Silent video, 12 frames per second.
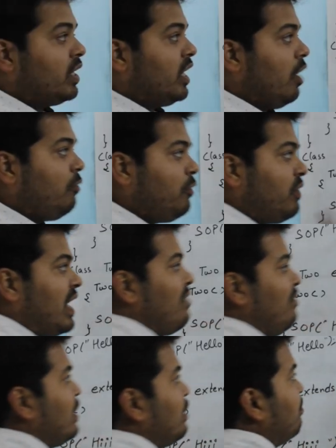Now you are
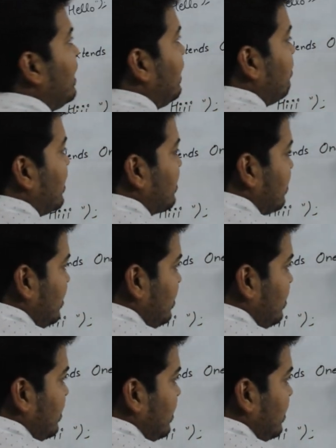having a main method.